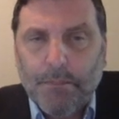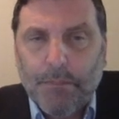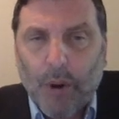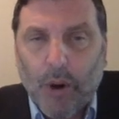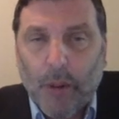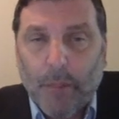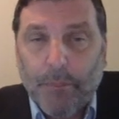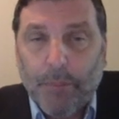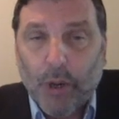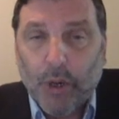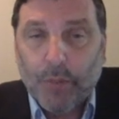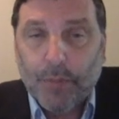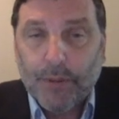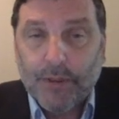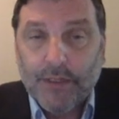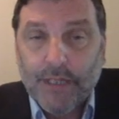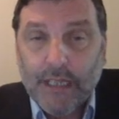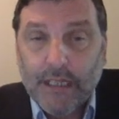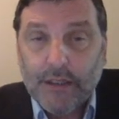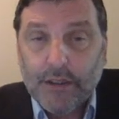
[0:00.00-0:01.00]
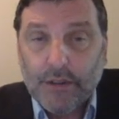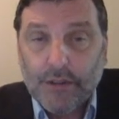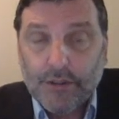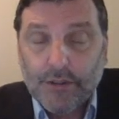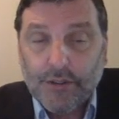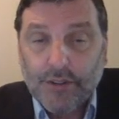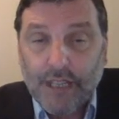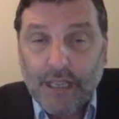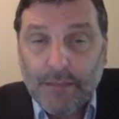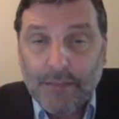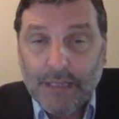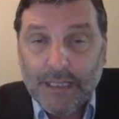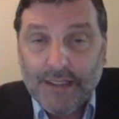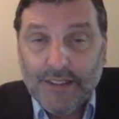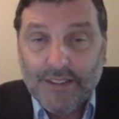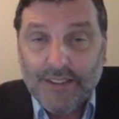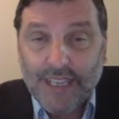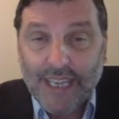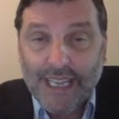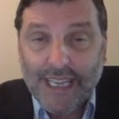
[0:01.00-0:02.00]
are perpendicular, so that
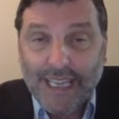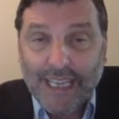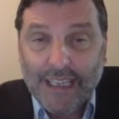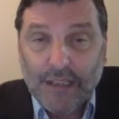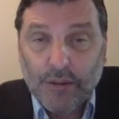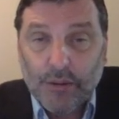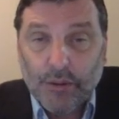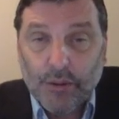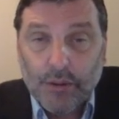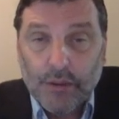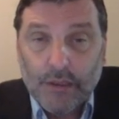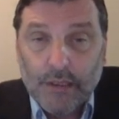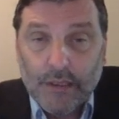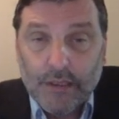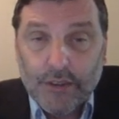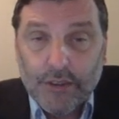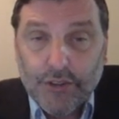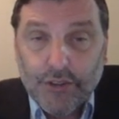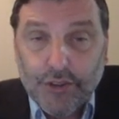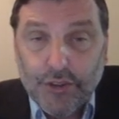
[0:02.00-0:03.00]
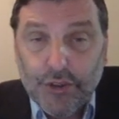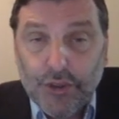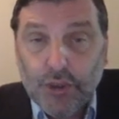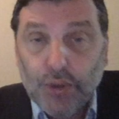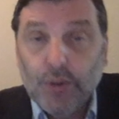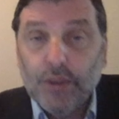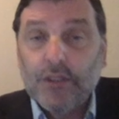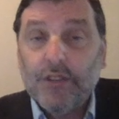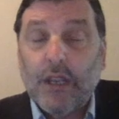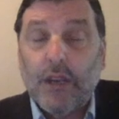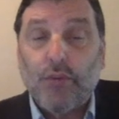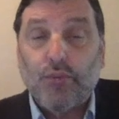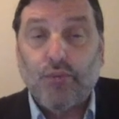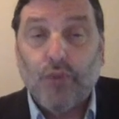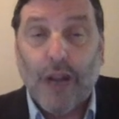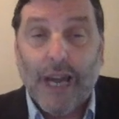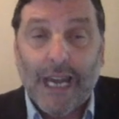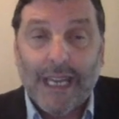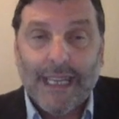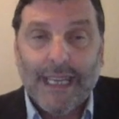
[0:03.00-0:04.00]
means that angle 2 is a
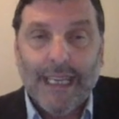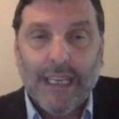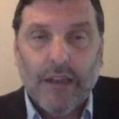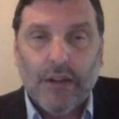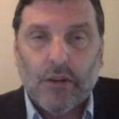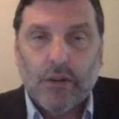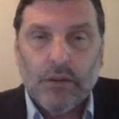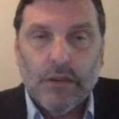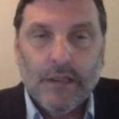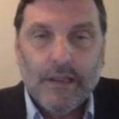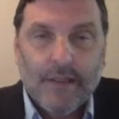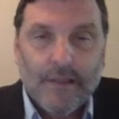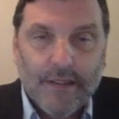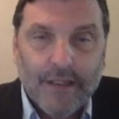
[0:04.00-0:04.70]
right angle,